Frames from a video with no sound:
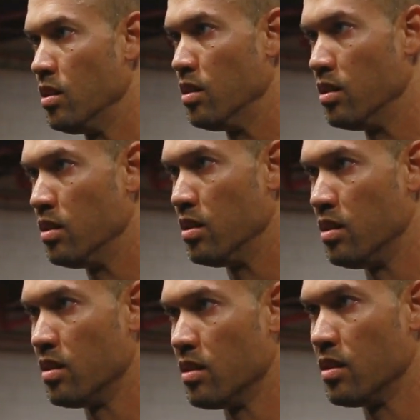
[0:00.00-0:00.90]
where the
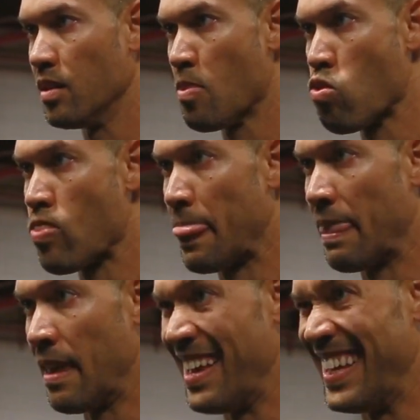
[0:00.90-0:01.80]
dumbbells are still just
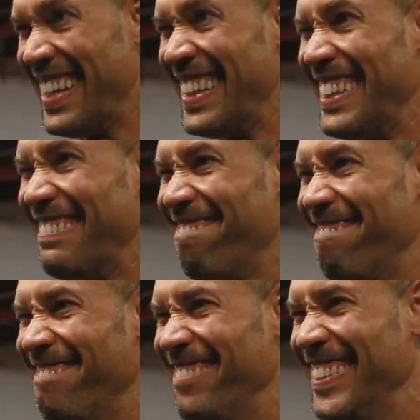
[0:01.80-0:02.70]
outside of shoulder width
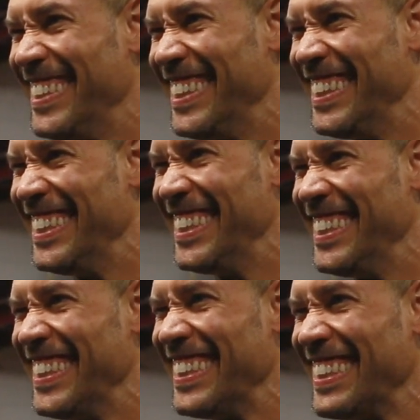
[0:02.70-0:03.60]
to ensure that there still
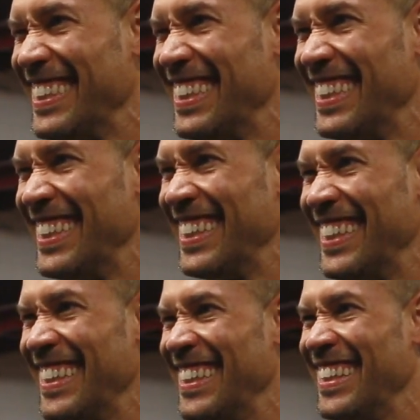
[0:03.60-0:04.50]
is some tension
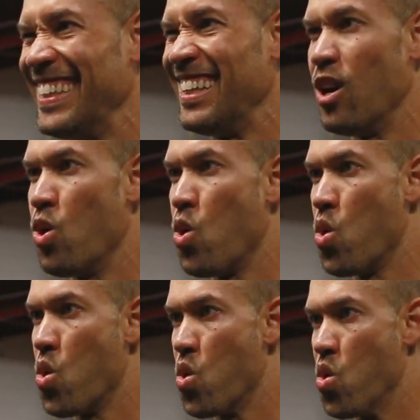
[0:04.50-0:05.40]
in my medial
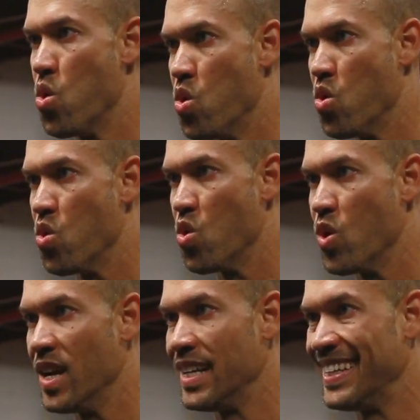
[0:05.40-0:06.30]
delts. Then
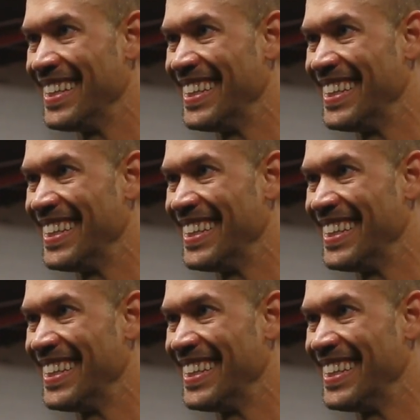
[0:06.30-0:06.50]
repeat.